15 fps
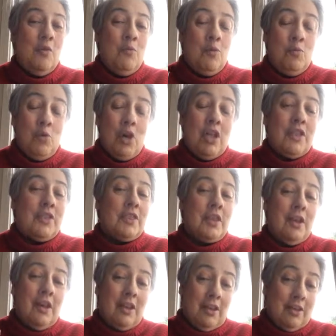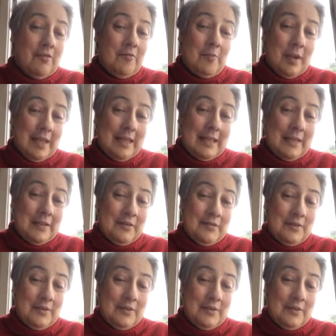were worth a lot of money a